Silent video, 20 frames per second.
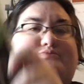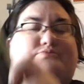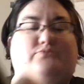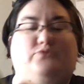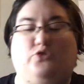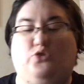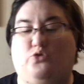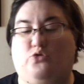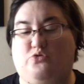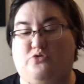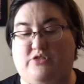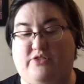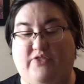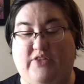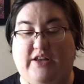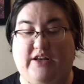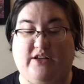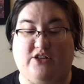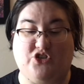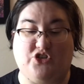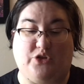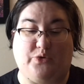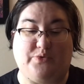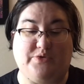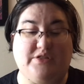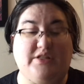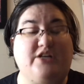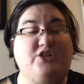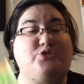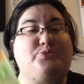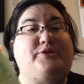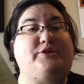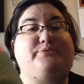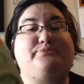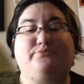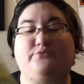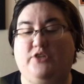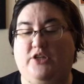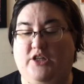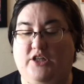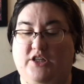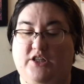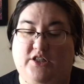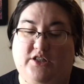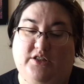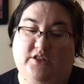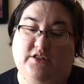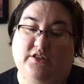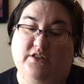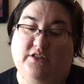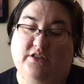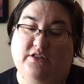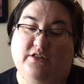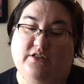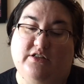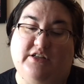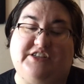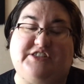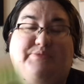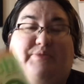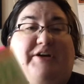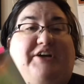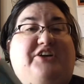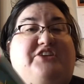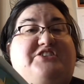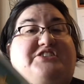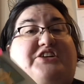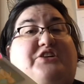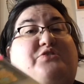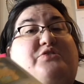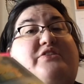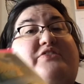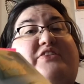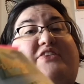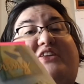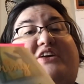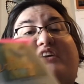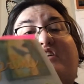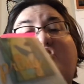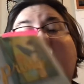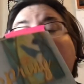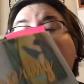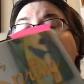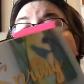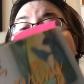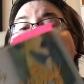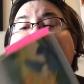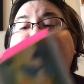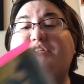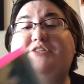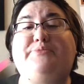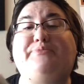Who knows if that actually was legible. Doesn't matter because I don't live at that address anyways.